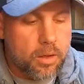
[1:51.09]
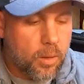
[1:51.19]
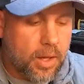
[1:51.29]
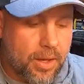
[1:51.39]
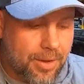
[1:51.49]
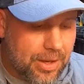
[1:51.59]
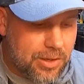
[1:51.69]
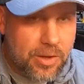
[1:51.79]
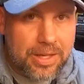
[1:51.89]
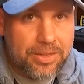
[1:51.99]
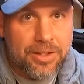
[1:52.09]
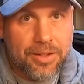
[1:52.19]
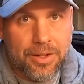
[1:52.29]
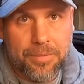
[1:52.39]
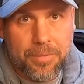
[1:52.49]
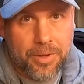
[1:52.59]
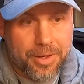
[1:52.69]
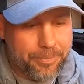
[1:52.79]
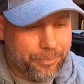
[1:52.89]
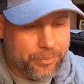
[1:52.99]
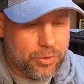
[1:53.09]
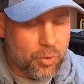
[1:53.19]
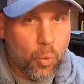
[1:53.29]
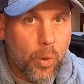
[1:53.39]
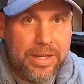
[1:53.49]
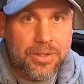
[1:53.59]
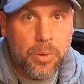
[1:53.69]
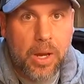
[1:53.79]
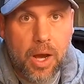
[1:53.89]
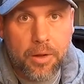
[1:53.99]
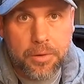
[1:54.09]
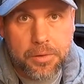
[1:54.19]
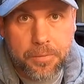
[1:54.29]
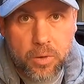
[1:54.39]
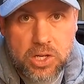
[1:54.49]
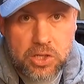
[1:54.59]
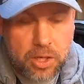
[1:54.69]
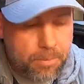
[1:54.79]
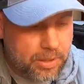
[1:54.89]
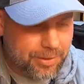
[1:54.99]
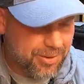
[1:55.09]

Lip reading: Okay, and you can get these things for like $22 free shipping.